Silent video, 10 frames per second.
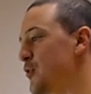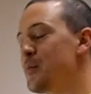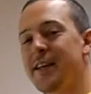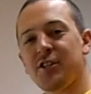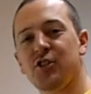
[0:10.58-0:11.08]

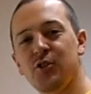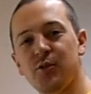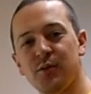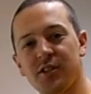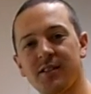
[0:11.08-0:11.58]
Umeshu,
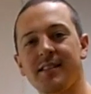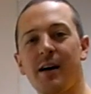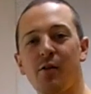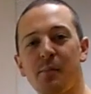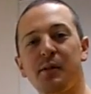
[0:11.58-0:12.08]
which is
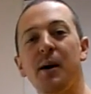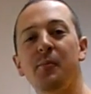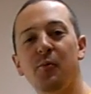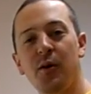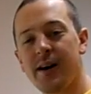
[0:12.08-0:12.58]
sour
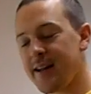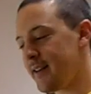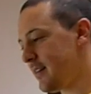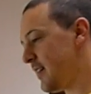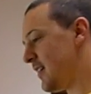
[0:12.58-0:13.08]
plum wine.
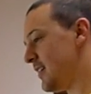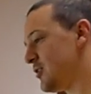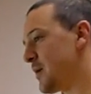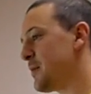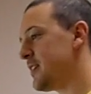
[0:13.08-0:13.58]

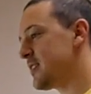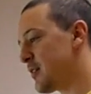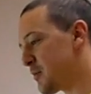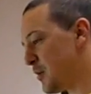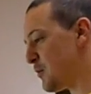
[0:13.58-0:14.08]
Japanese
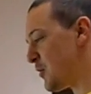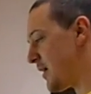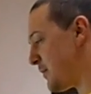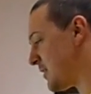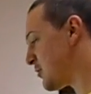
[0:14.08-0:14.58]
sour plum
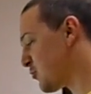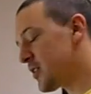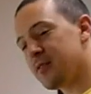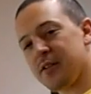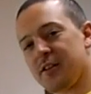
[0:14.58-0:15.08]
wine. It's
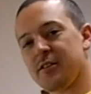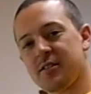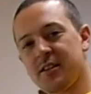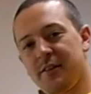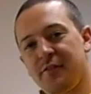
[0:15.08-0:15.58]
really good
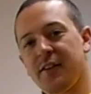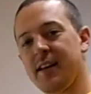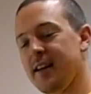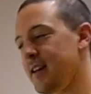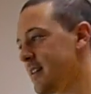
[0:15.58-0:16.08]
stuff,
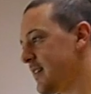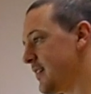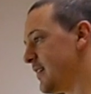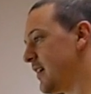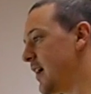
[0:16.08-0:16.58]
and
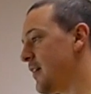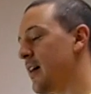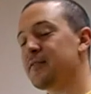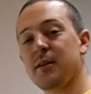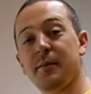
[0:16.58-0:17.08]
I
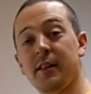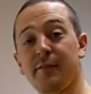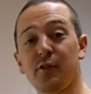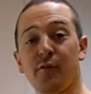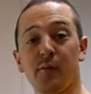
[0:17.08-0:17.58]
have some
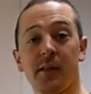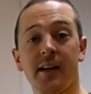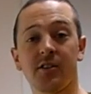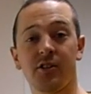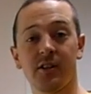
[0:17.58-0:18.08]
left over from
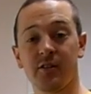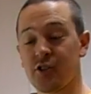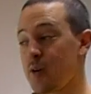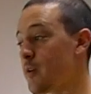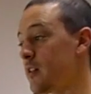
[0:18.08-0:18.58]
last year. I'll
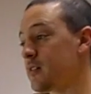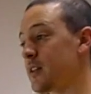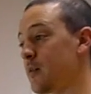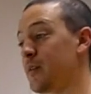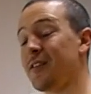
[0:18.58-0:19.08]
show you what it looks
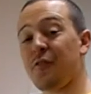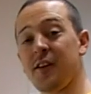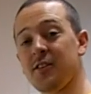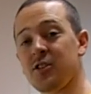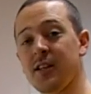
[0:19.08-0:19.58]
like when it's
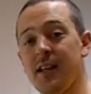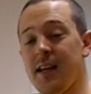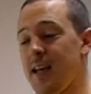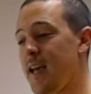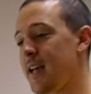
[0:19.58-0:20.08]
finished,
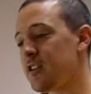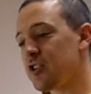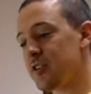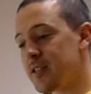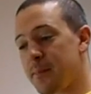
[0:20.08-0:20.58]
and I'll show
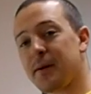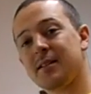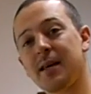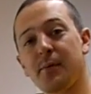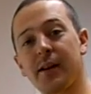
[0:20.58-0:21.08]
you step by
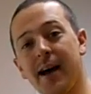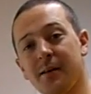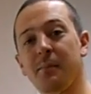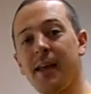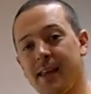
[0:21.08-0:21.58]
step on how to
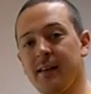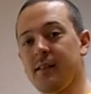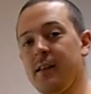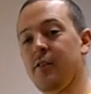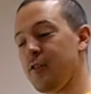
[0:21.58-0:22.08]
make it
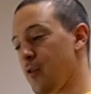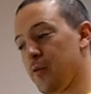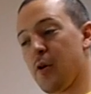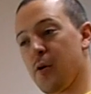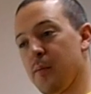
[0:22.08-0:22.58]
here in your
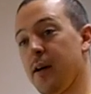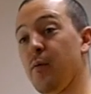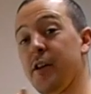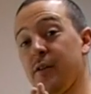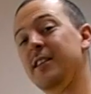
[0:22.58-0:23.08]
own home and
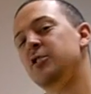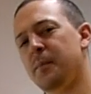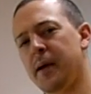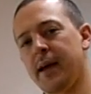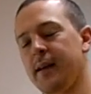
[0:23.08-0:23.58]
when you're in
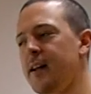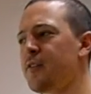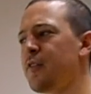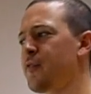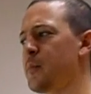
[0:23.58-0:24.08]
Japan. I don't
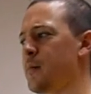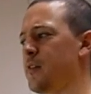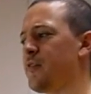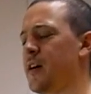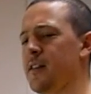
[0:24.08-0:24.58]
know if you'll be able
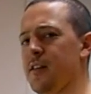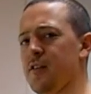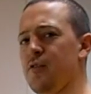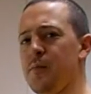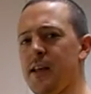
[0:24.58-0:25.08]
to find the
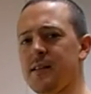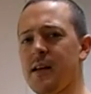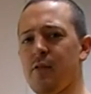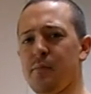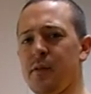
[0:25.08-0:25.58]
ume
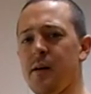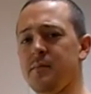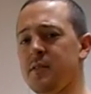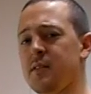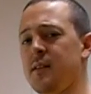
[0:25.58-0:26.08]
sour plums